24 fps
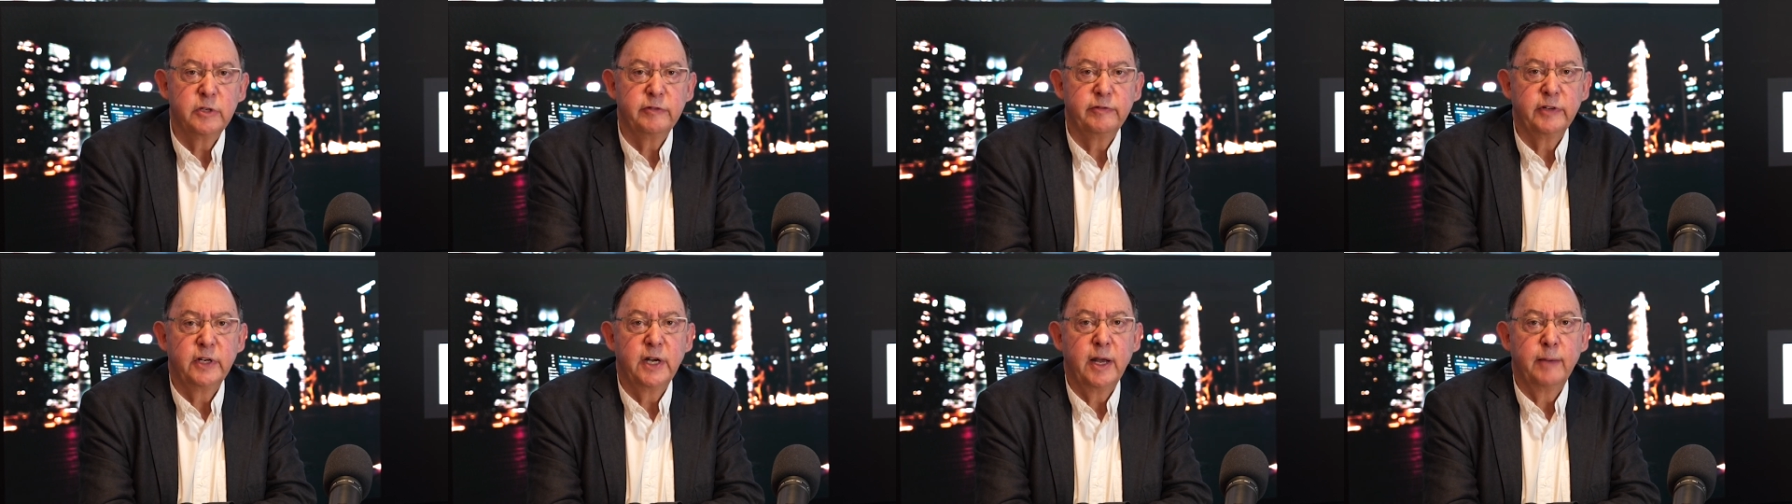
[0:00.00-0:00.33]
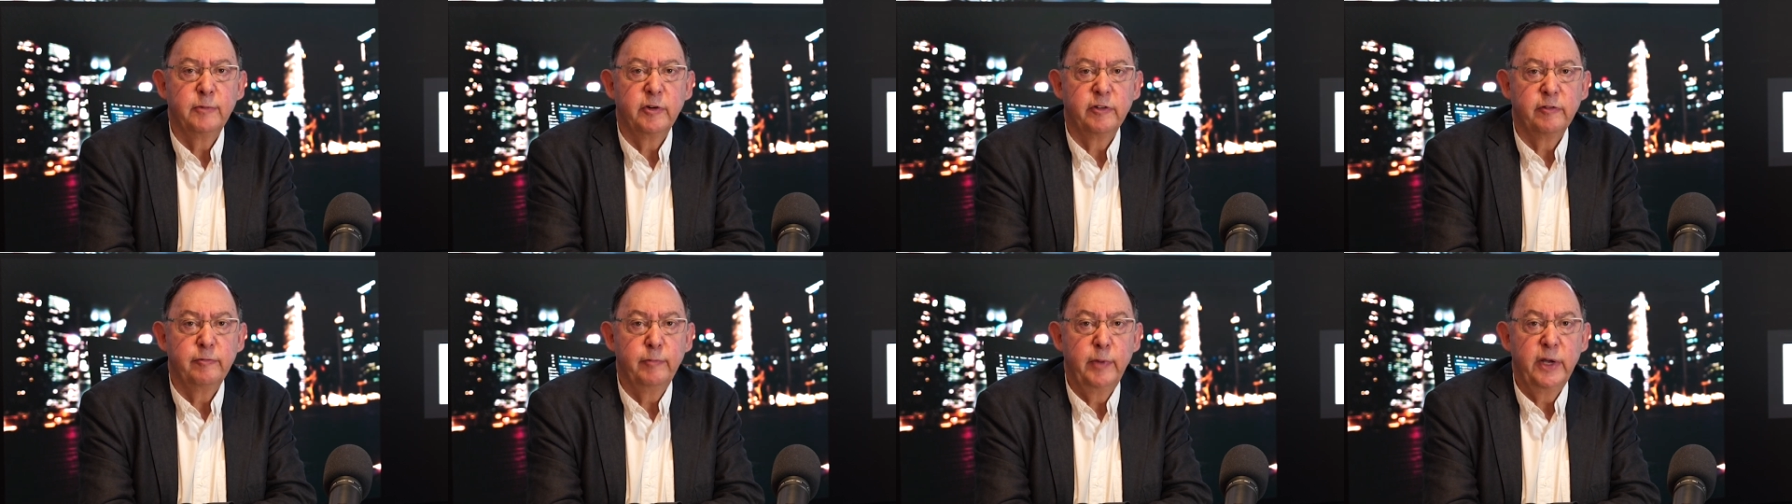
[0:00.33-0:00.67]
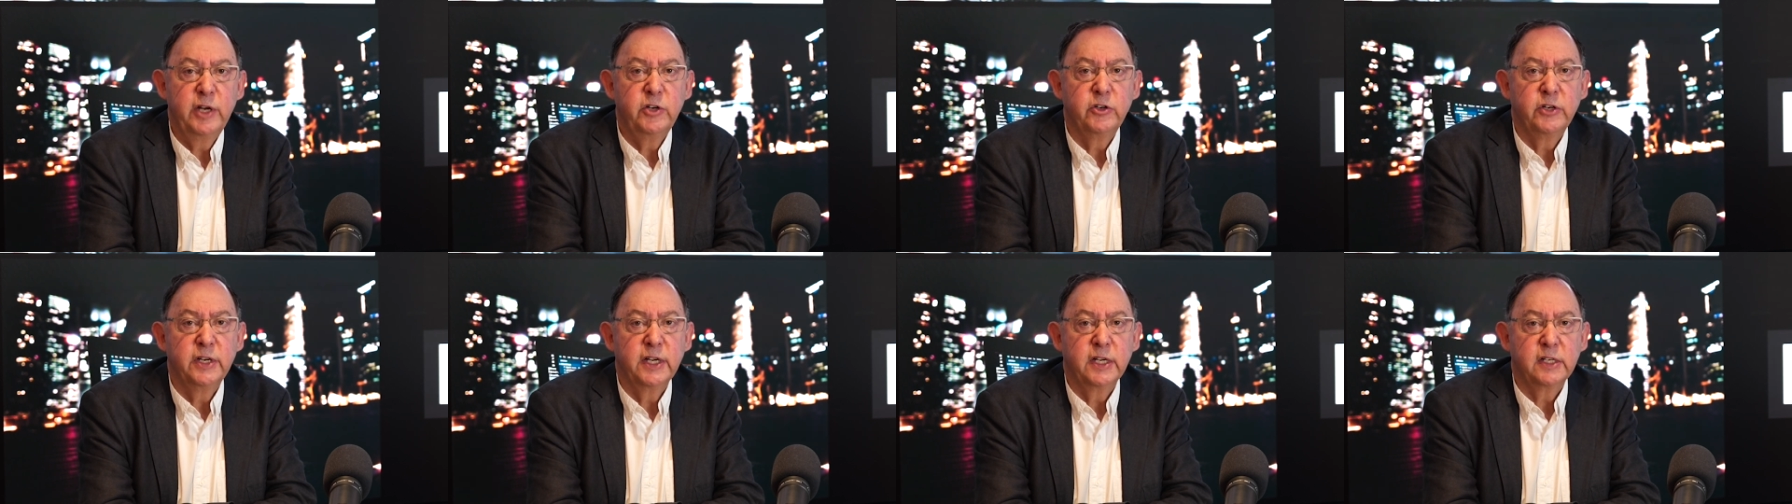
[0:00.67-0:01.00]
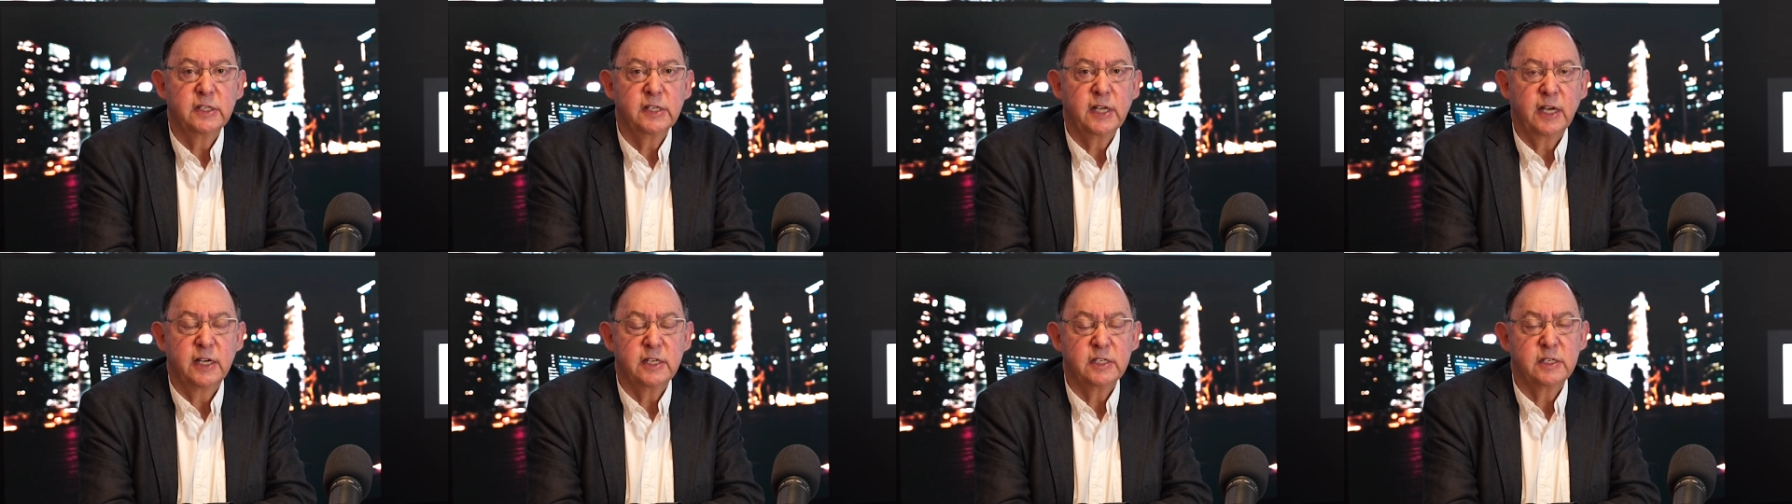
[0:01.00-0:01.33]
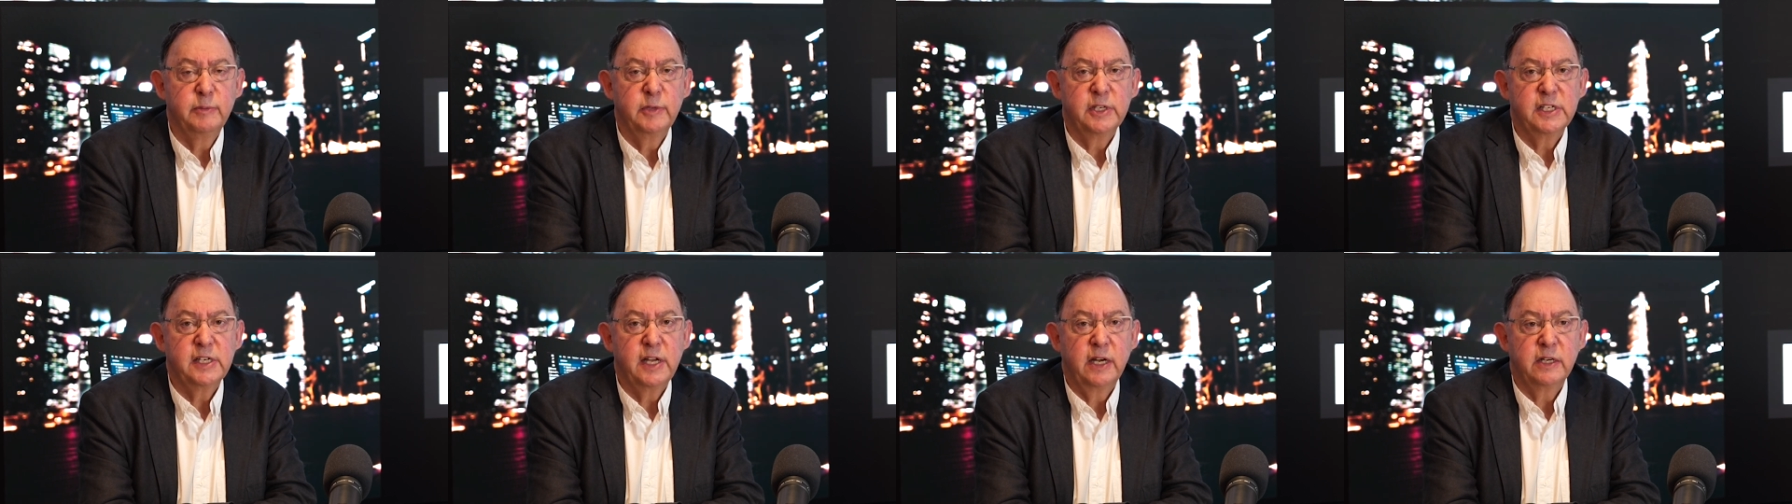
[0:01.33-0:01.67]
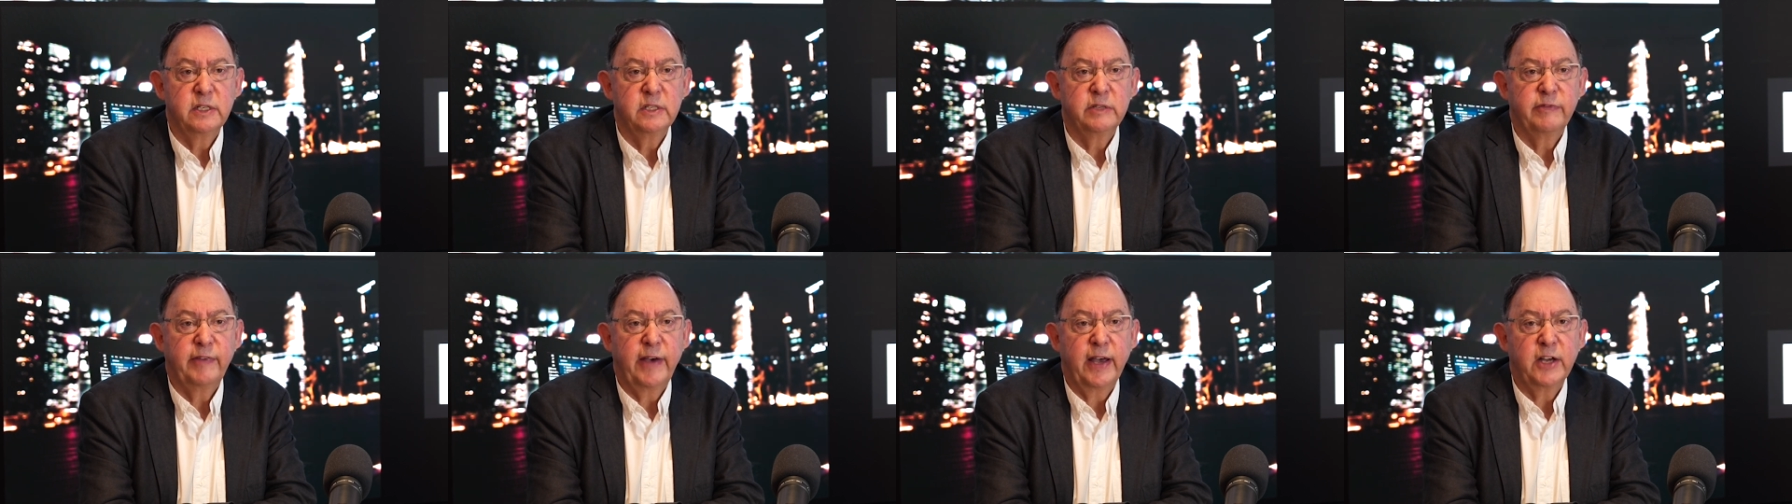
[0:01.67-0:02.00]
of a number of metrics, customer
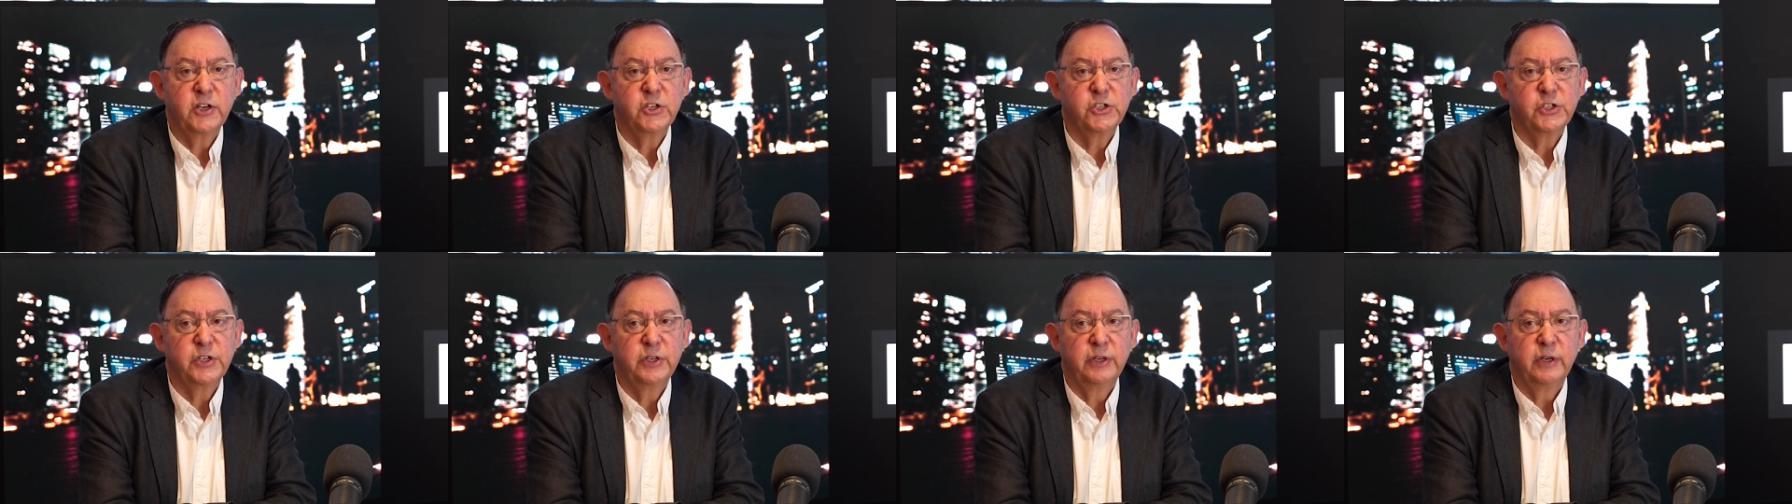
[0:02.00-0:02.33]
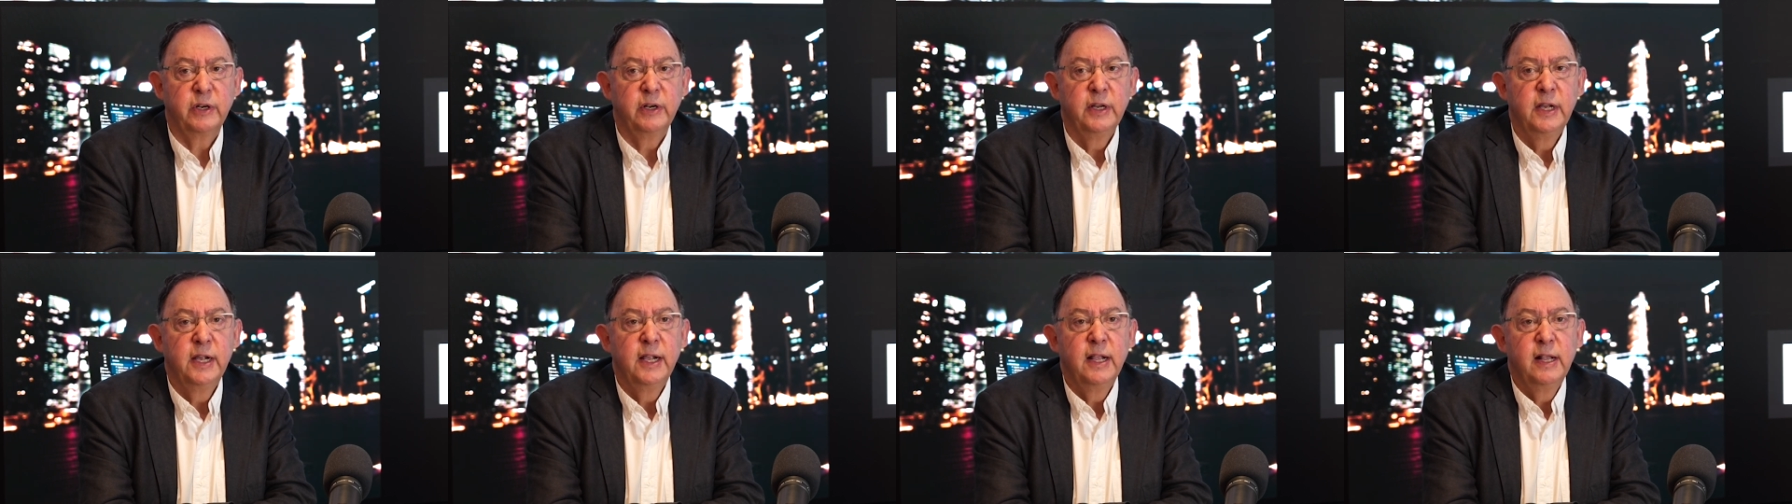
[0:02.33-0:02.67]
satisfaction,